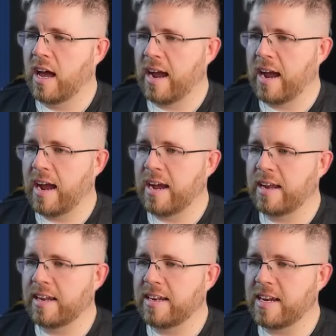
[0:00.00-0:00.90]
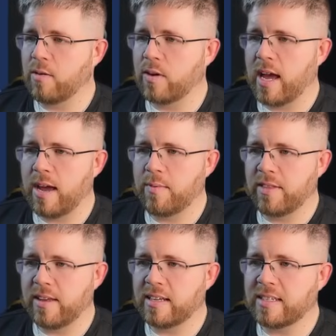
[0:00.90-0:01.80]
And it did okay
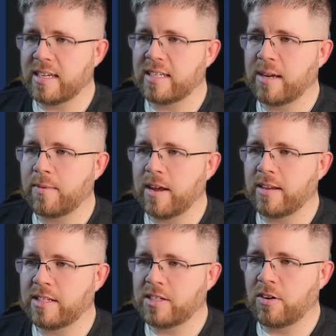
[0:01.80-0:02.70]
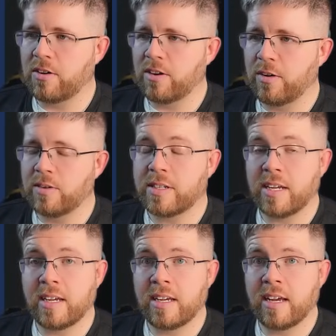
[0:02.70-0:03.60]
with this, except I started
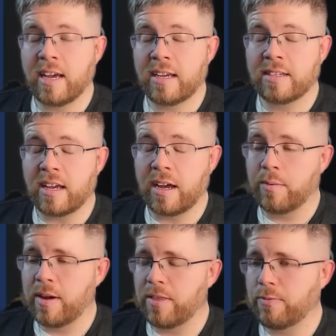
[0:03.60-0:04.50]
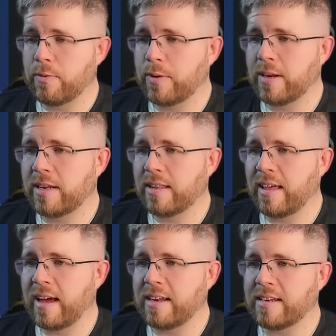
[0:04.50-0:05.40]
noticing as I went through it
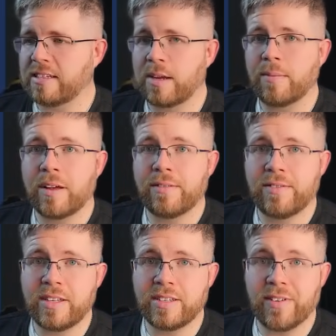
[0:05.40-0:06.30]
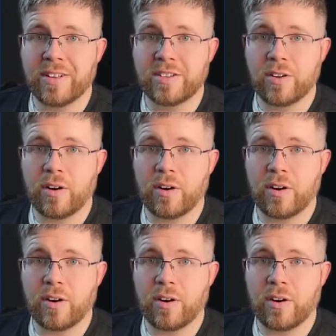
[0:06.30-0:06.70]
that some of these events